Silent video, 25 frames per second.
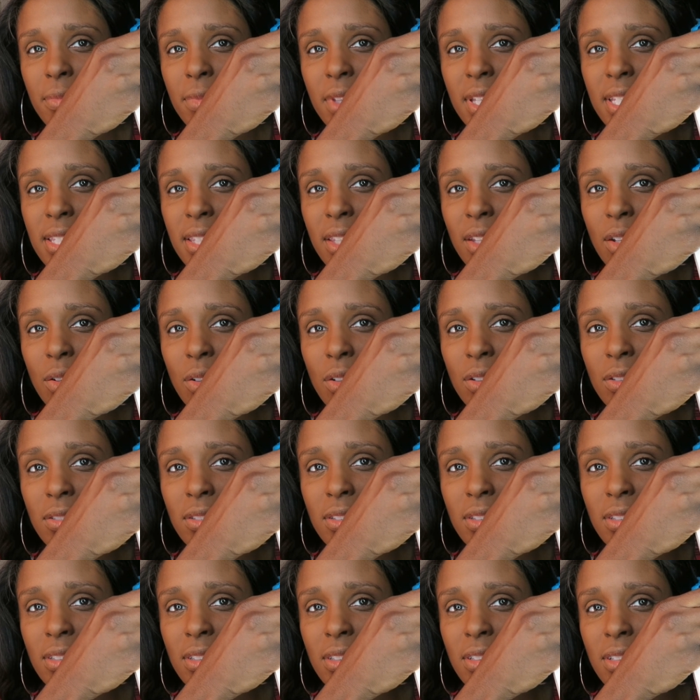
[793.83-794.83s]
this little
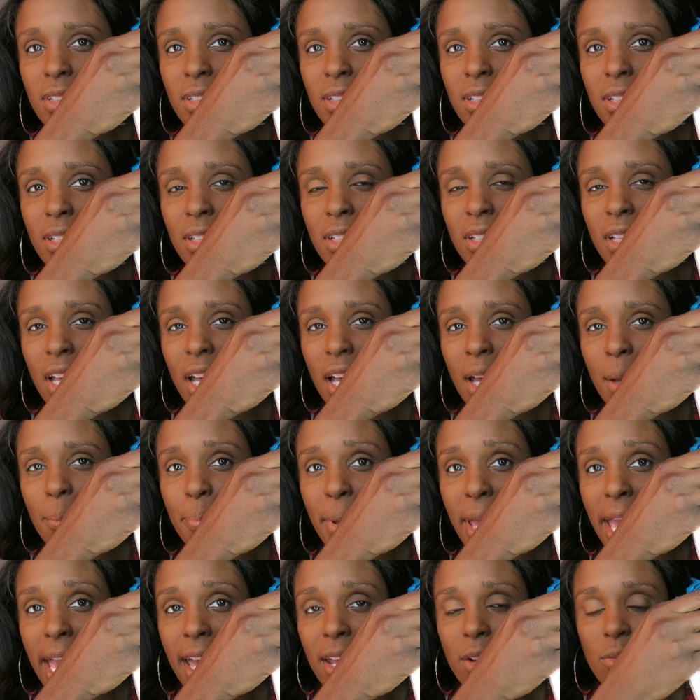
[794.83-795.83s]
um,
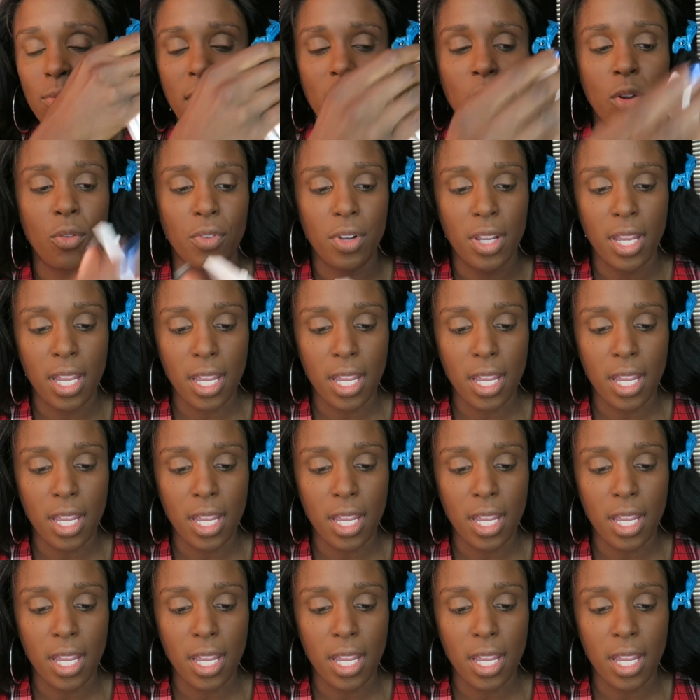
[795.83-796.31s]
pad right over